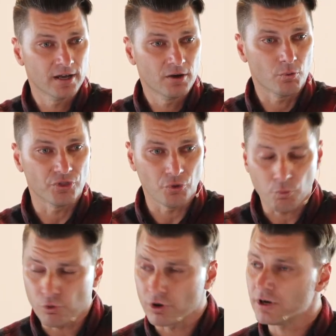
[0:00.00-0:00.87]
when the
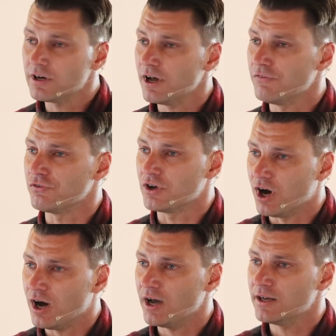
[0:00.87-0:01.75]
word of
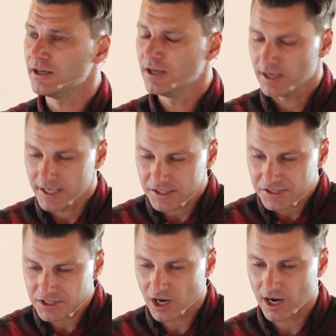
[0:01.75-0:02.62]
God is
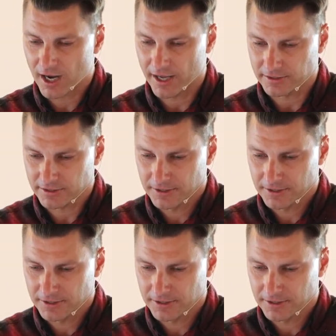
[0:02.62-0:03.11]
taught.